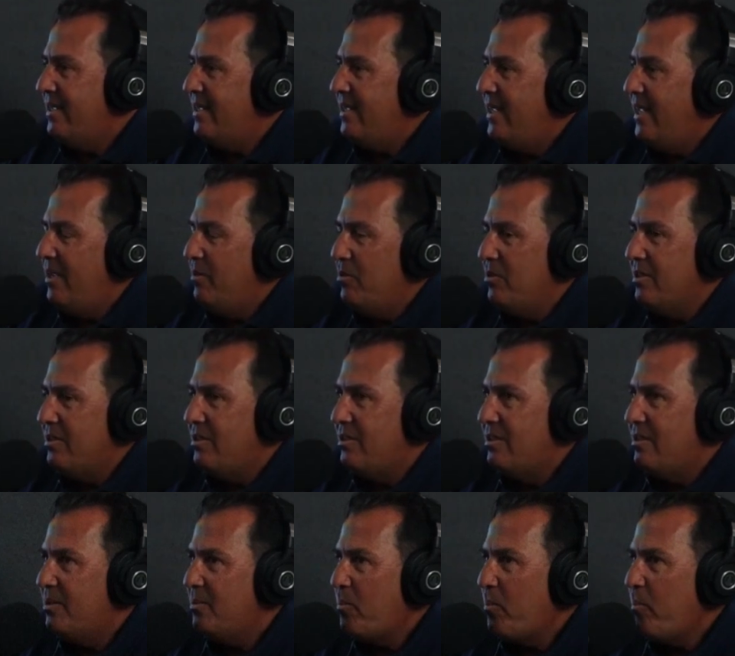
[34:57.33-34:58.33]
it
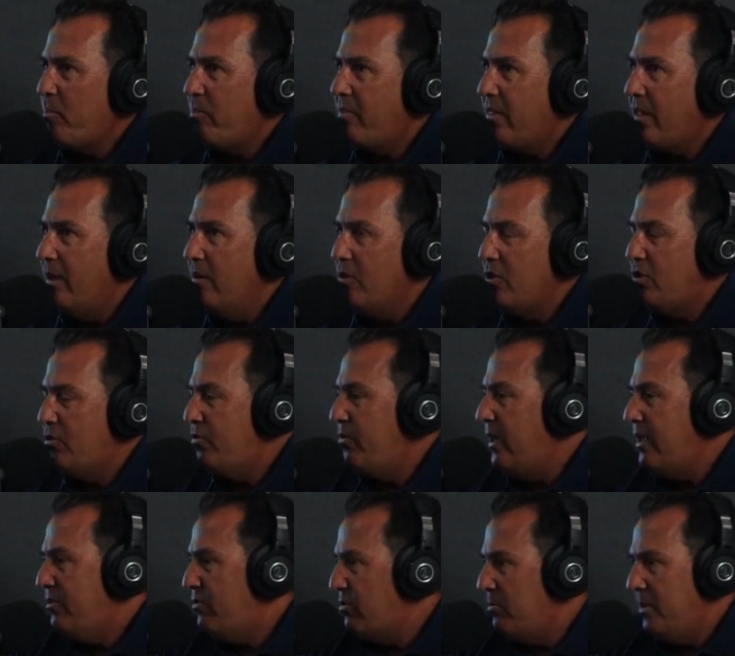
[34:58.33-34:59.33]
was
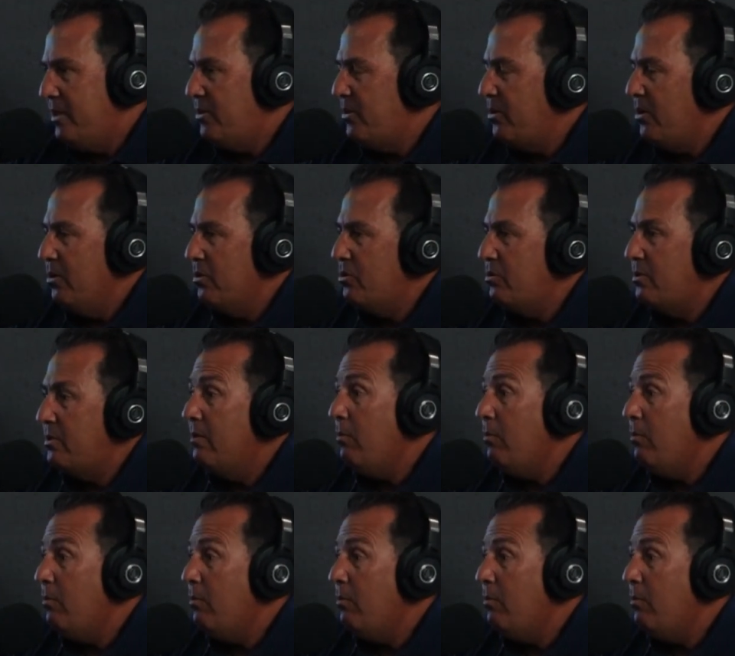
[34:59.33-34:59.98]
fate for me to go to.